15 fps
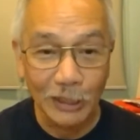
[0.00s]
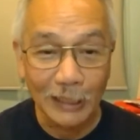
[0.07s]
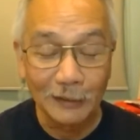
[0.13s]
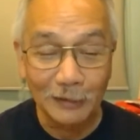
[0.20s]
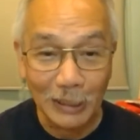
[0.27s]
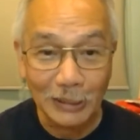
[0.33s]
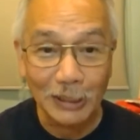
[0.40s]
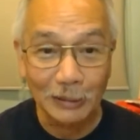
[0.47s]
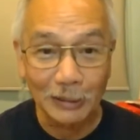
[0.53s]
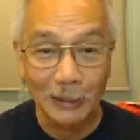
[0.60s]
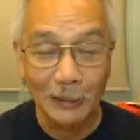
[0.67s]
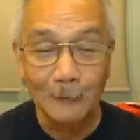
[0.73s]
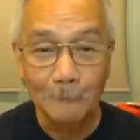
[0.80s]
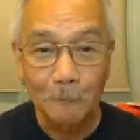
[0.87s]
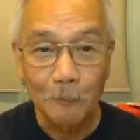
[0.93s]

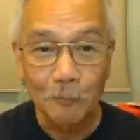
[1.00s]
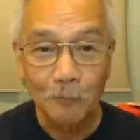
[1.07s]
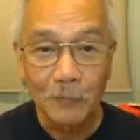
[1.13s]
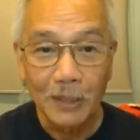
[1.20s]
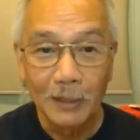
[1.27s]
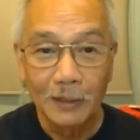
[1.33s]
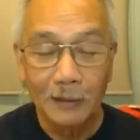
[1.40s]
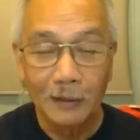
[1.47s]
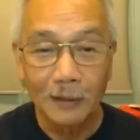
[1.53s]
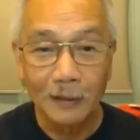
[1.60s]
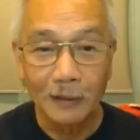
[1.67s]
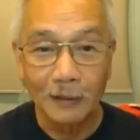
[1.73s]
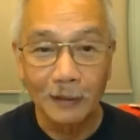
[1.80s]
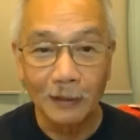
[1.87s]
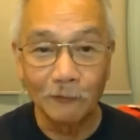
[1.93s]
authenticity,
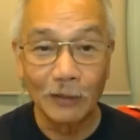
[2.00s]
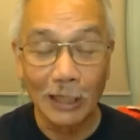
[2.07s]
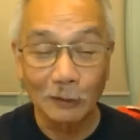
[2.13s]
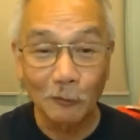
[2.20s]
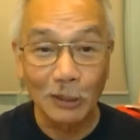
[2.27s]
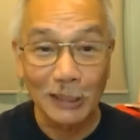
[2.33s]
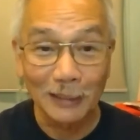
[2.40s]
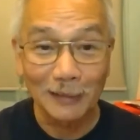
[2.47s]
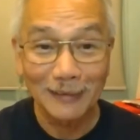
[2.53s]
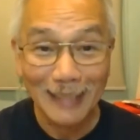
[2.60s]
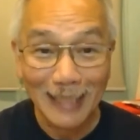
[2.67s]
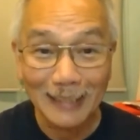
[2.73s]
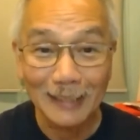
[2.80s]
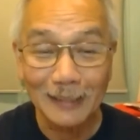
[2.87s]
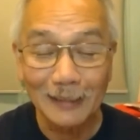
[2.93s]
uh, if that was a
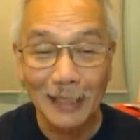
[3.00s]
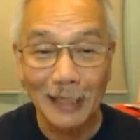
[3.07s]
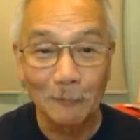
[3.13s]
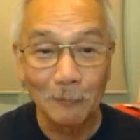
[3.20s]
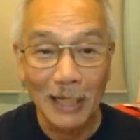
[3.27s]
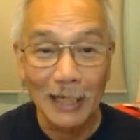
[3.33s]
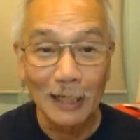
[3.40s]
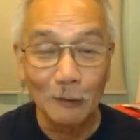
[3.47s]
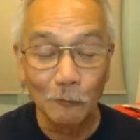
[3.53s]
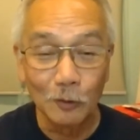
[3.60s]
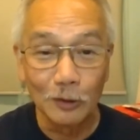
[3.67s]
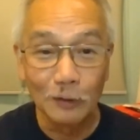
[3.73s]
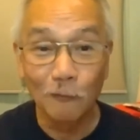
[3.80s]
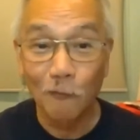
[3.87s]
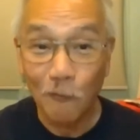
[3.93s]
test, then many
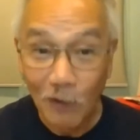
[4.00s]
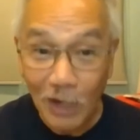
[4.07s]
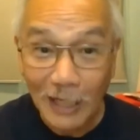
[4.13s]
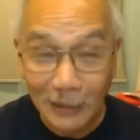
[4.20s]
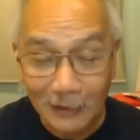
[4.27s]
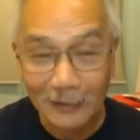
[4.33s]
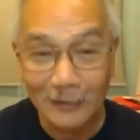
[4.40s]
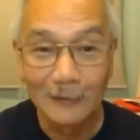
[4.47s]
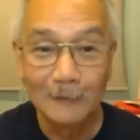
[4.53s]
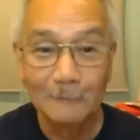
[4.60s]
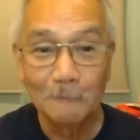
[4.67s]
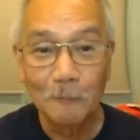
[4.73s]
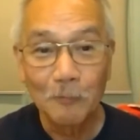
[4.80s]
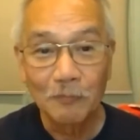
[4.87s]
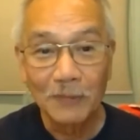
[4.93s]
would flunk
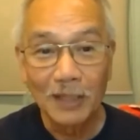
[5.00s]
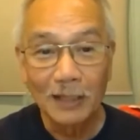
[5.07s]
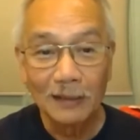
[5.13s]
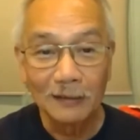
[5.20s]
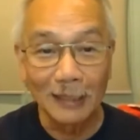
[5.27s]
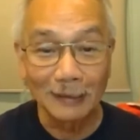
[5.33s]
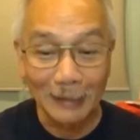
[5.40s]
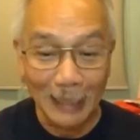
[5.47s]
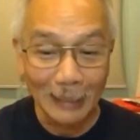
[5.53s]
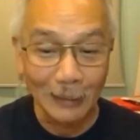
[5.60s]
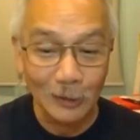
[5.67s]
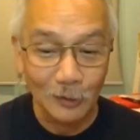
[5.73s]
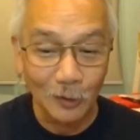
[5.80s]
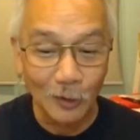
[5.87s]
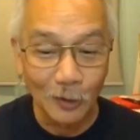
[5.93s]
the
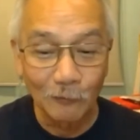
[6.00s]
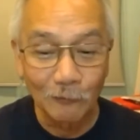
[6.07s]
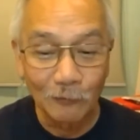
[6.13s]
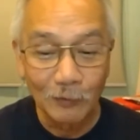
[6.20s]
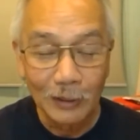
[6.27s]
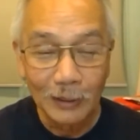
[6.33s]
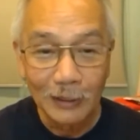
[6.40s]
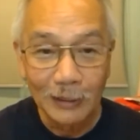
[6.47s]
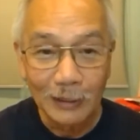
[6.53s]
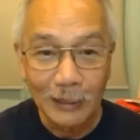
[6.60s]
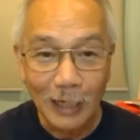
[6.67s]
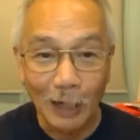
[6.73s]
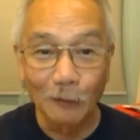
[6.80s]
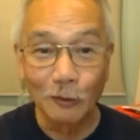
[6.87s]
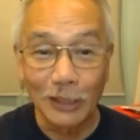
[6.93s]
test of
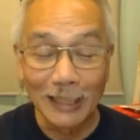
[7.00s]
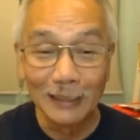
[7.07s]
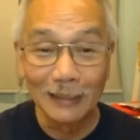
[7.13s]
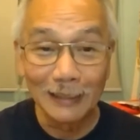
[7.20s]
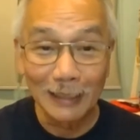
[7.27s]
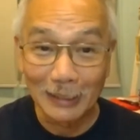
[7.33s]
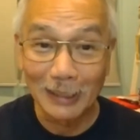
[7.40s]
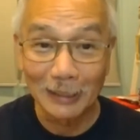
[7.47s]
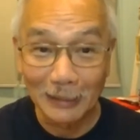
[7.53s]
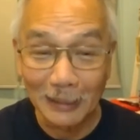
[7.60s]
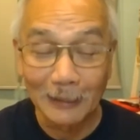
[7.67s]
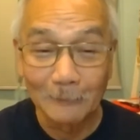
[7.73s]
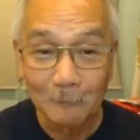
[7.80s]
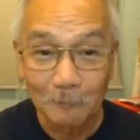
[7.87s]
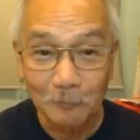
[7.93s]

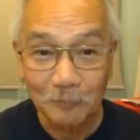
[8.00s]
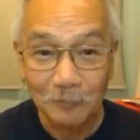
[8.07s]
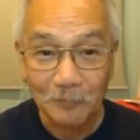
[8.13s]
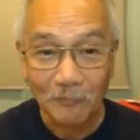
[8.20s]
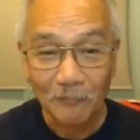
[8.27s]
authenticity.